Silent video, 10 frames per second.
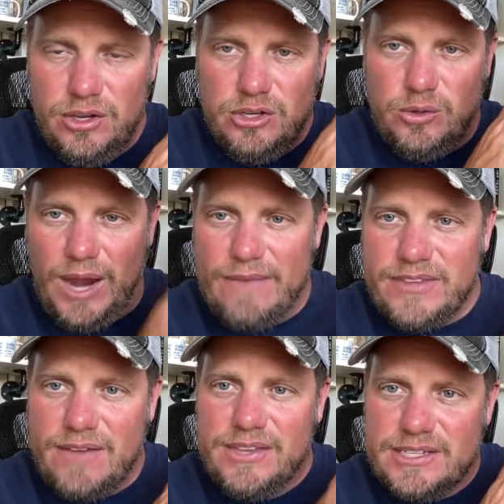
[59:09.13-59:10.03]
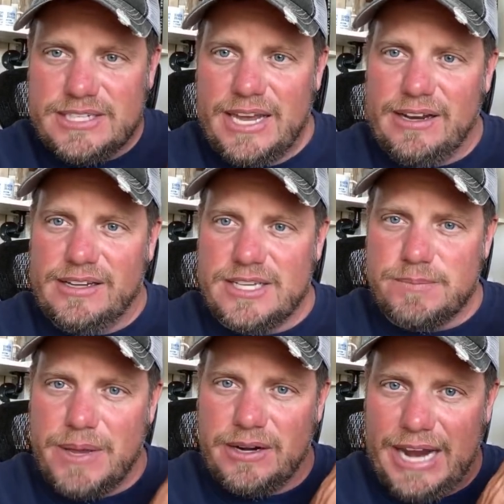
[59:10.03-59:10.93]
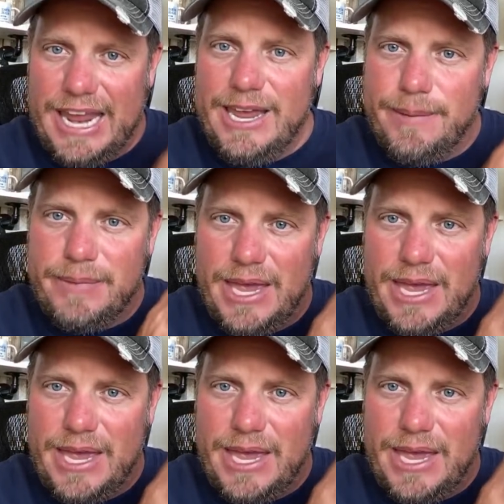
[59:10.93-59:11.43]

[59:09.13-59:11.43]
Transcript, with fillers: You have to have the antenna because it's better A M